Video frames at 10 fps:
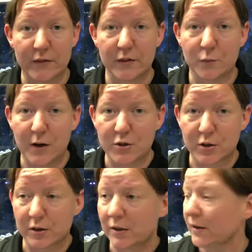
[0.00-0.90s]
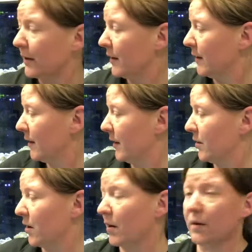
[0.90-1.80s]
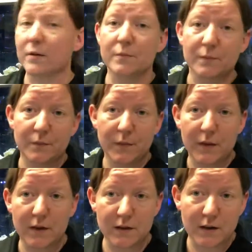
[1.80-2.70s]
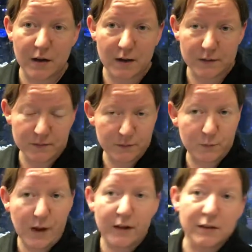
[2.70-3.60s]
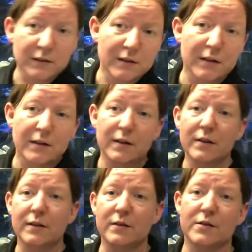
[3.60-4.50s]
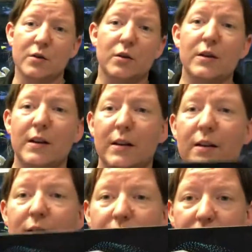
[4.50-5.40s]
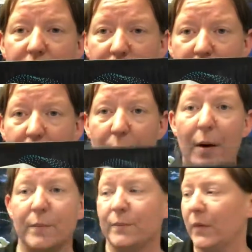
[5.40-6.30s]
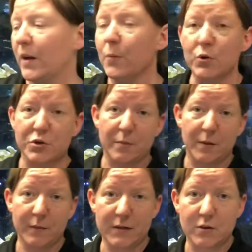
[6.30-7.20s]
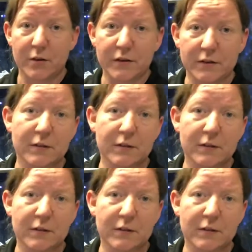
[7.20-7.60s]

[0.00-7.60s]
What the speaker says: enough pressure in your well, so you need a pump, a booster pump, it's called.